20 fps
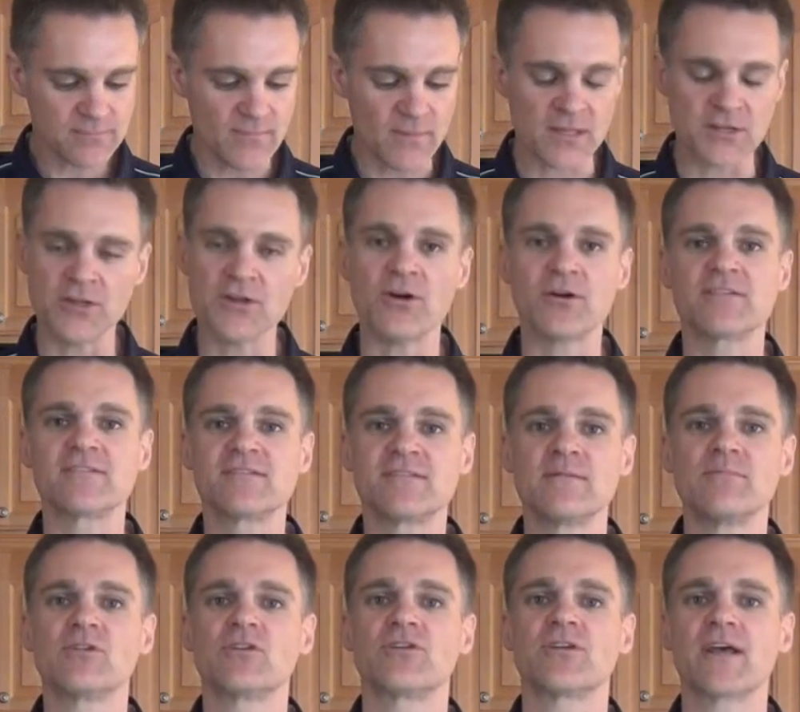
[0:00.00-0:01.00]
it's
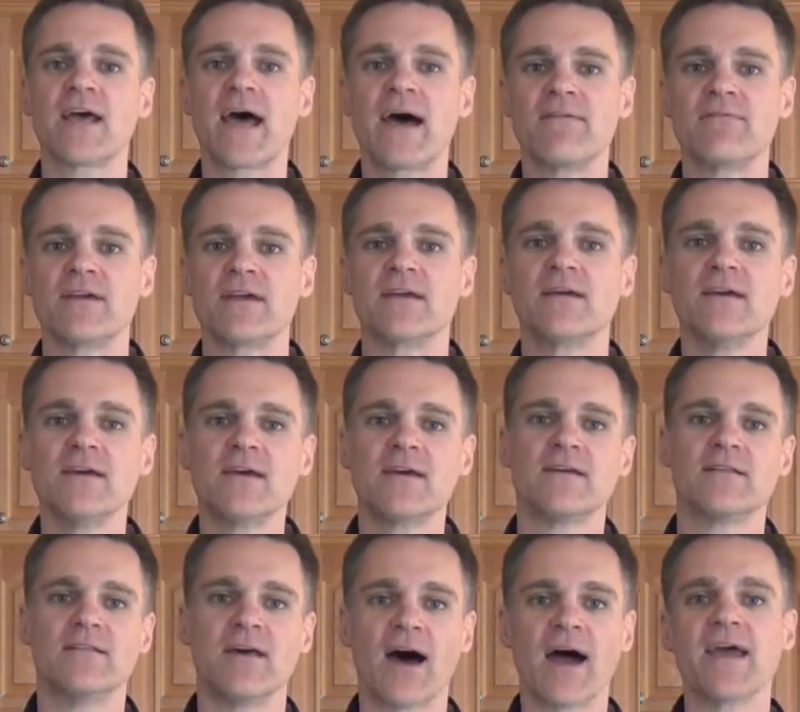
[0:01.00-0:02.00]
similar to having
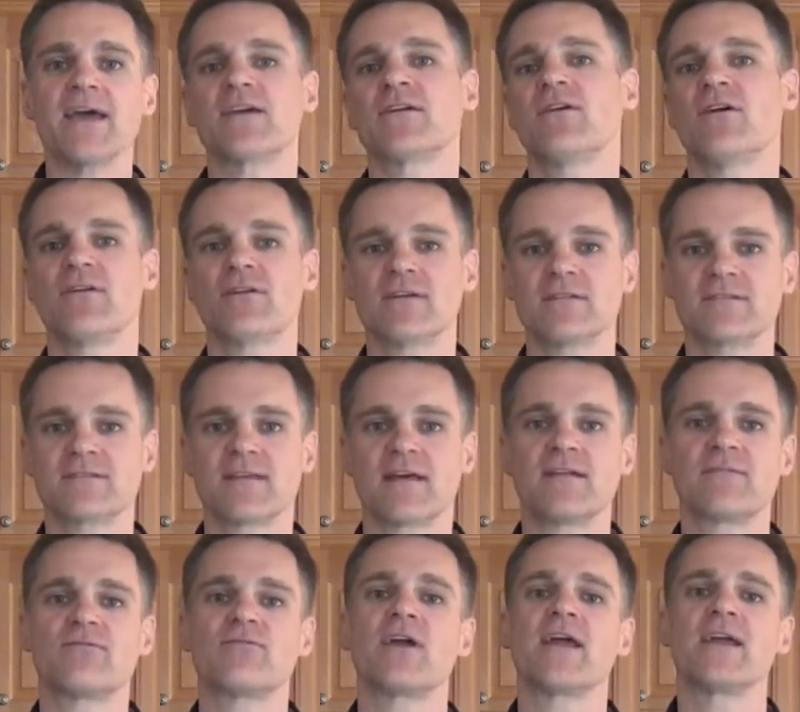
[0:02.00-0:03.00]
Diet Coke instead
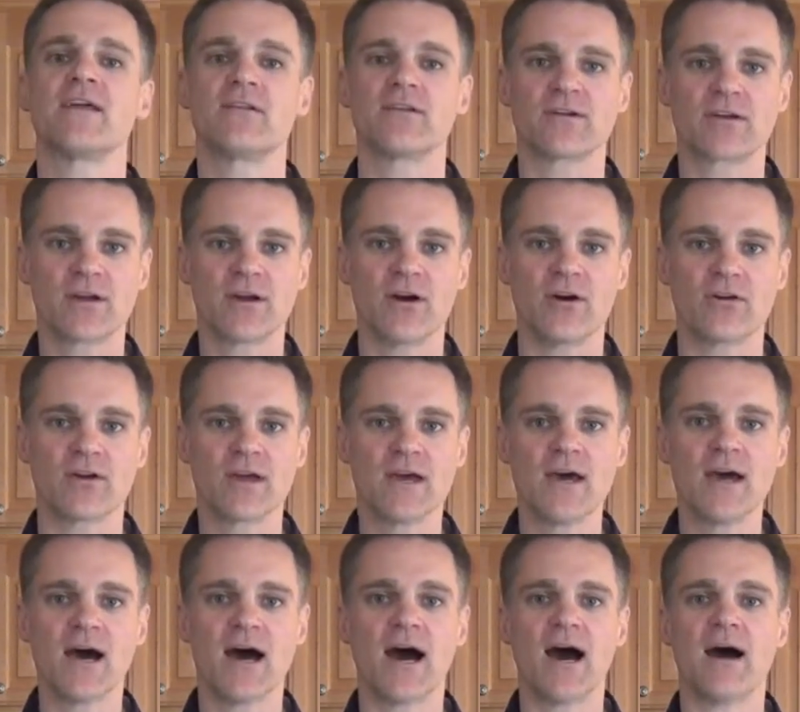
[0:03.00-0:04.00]
of regular Coke.
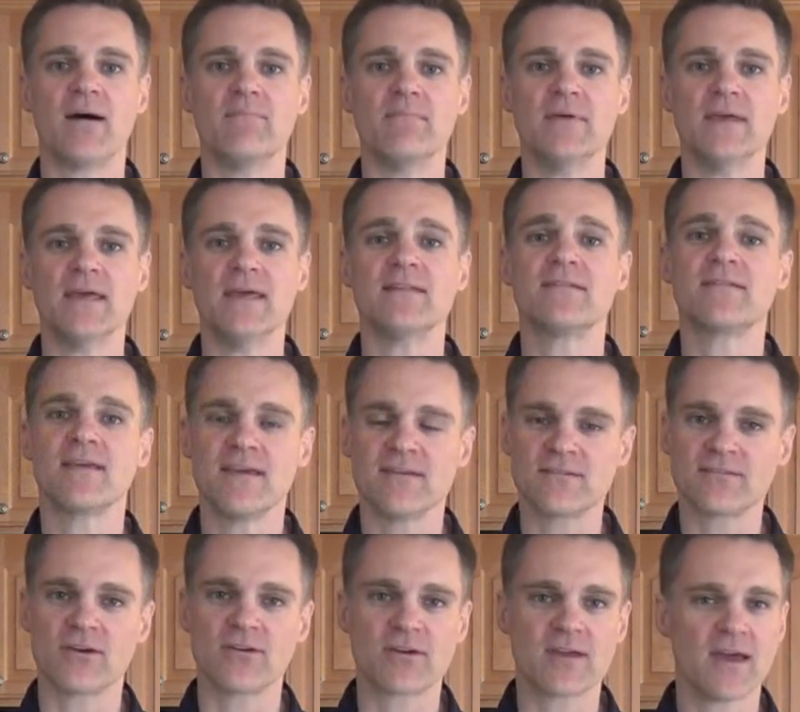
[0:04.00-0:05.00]
It
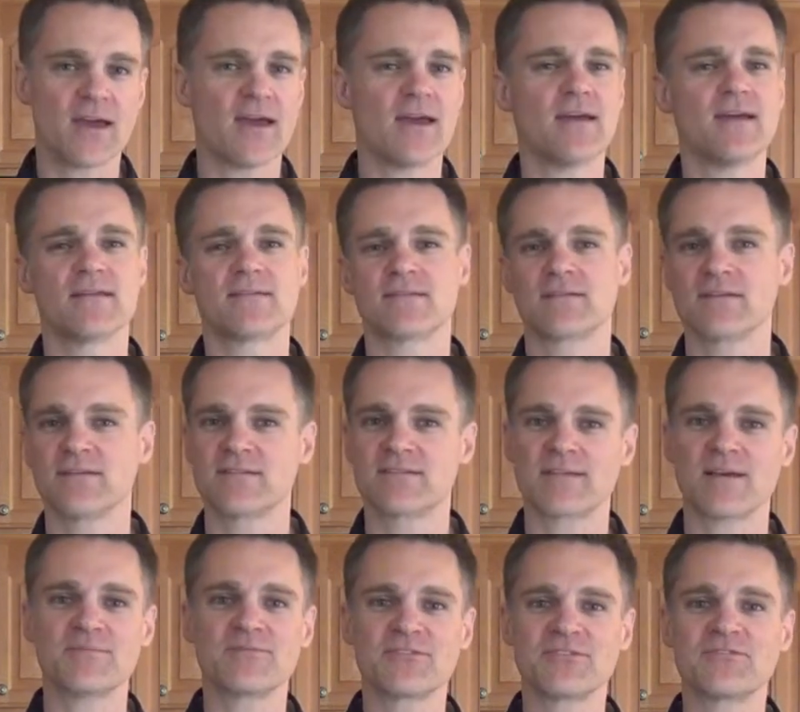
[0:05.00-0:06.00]
tastes okay, it's a good
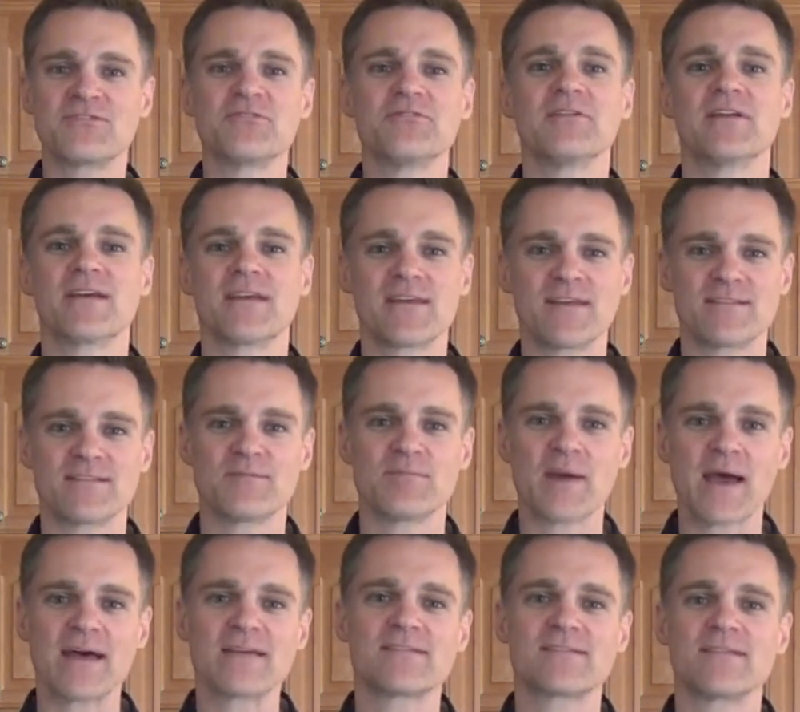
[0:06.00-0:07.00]
substitute, it gets you
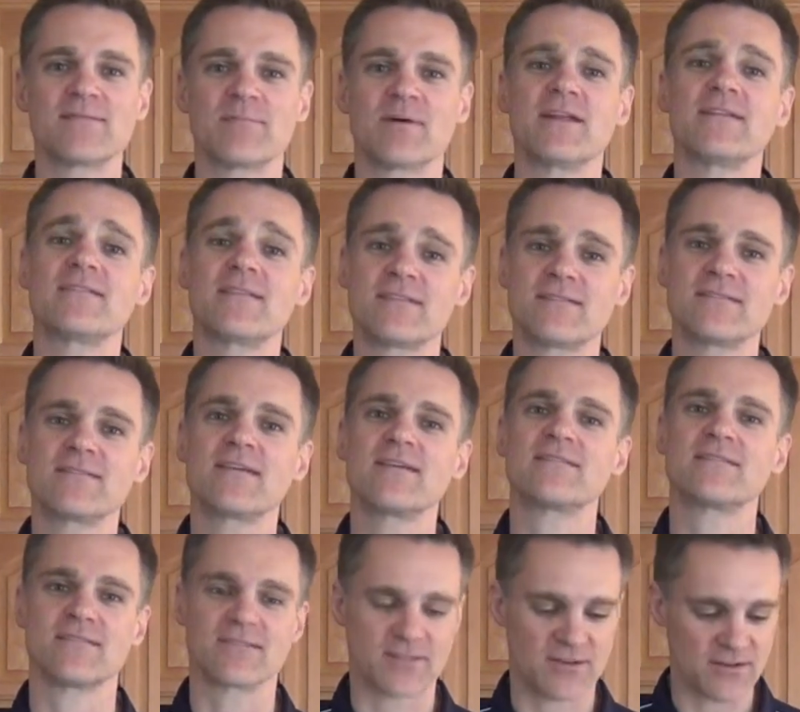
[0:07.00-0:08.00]
past it, but it doesn't
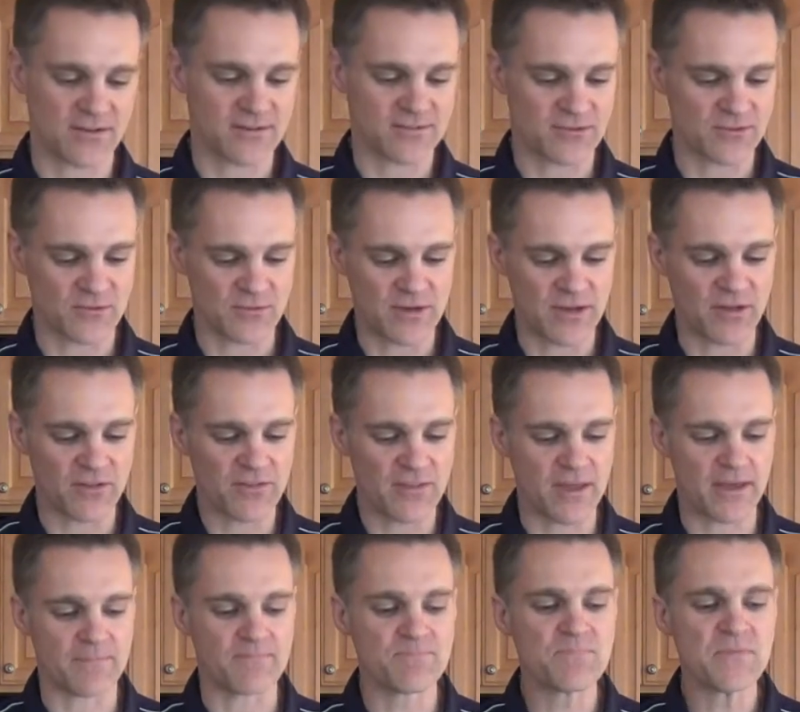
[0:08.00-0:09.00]
taste as good as the real
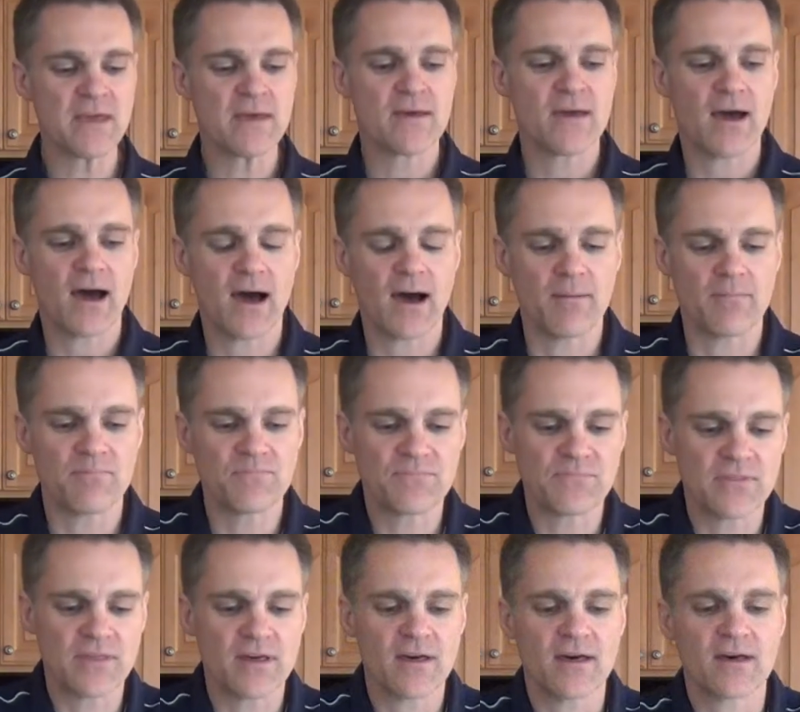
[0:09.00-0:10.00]
thing.
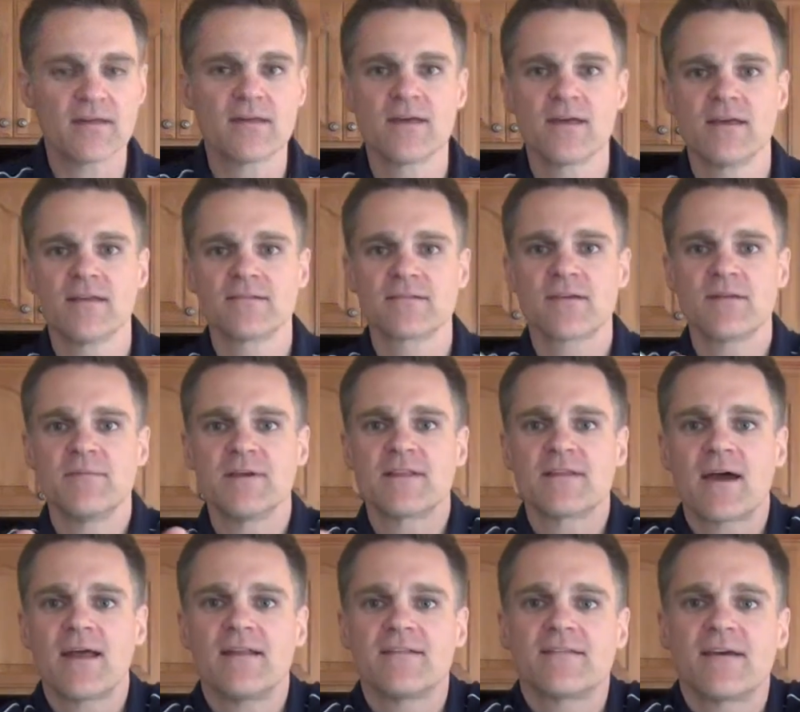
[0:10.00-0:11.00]
It's going to be
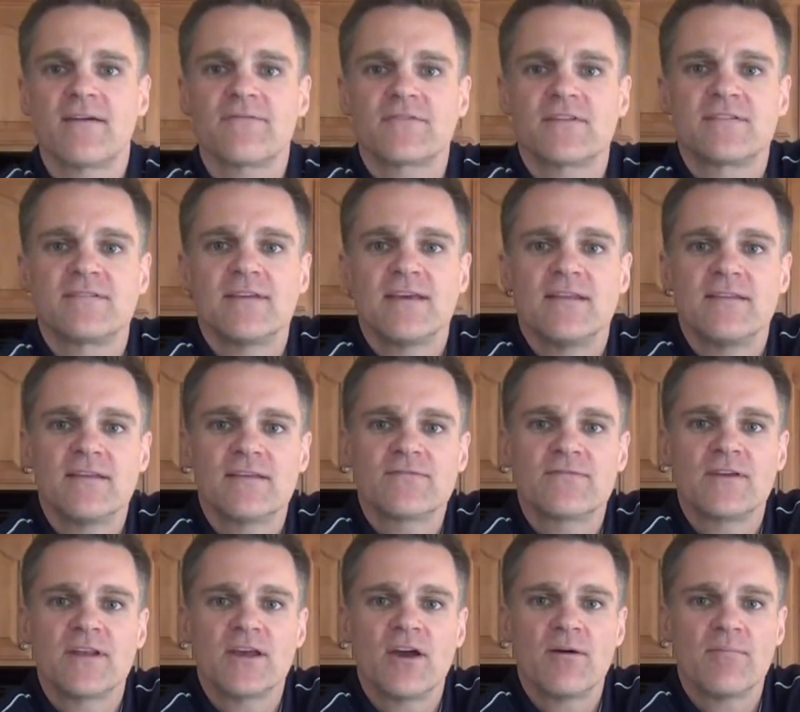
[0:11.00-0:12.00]
kind of tough to see in this
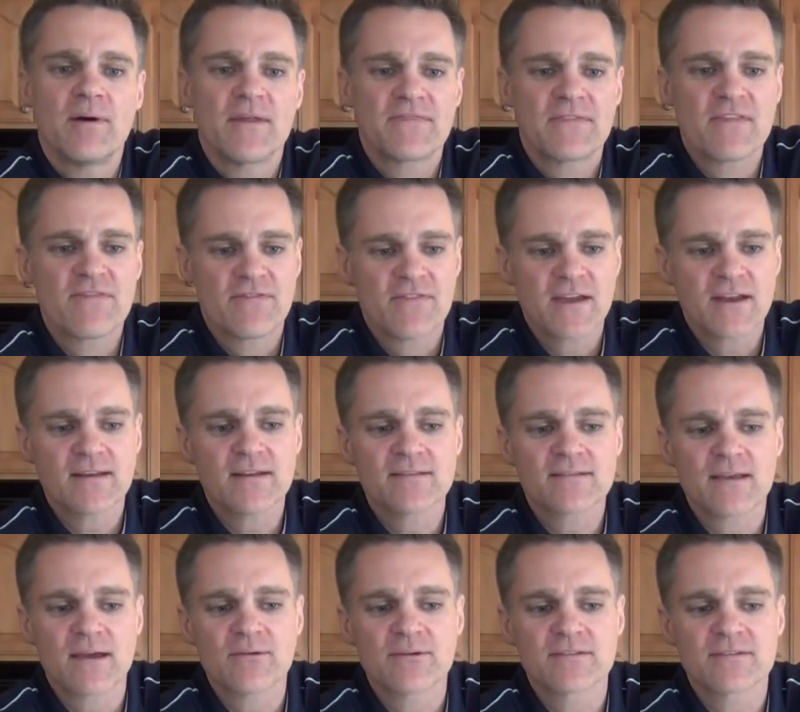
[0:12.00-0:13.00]
video, but the thickness
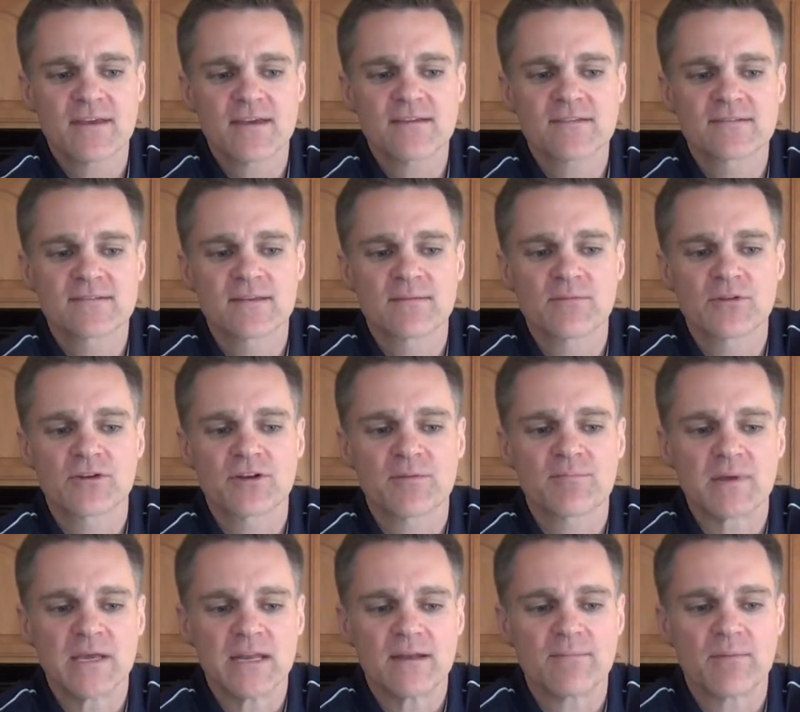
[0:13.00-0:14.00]
I would say is similar to
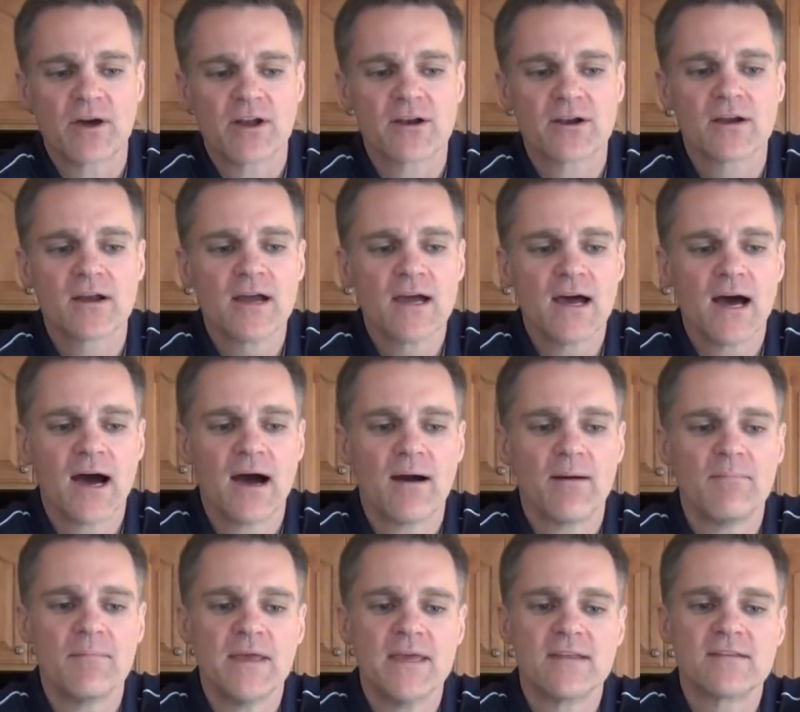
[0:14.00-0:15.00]
peanut butter.
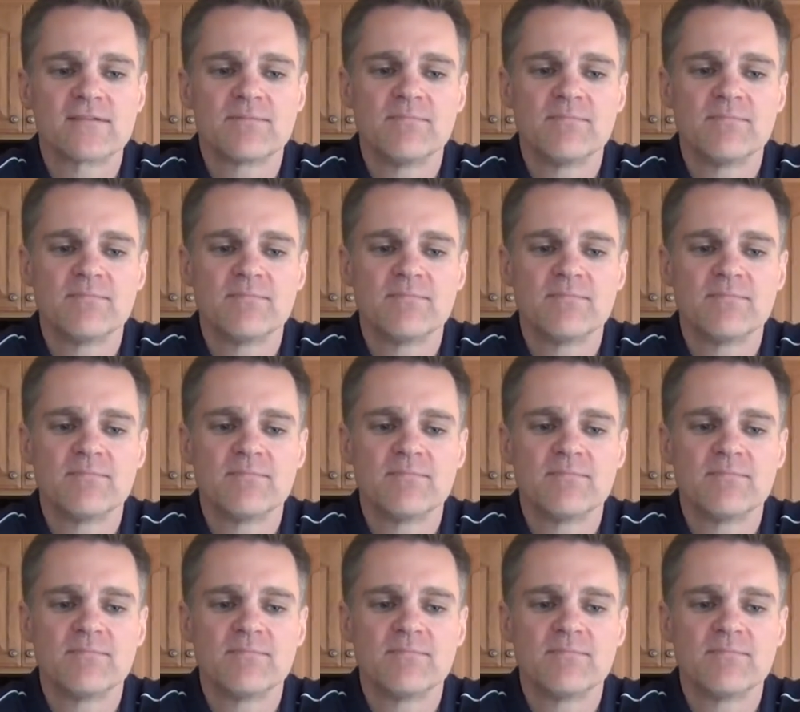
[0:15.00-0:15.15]
It's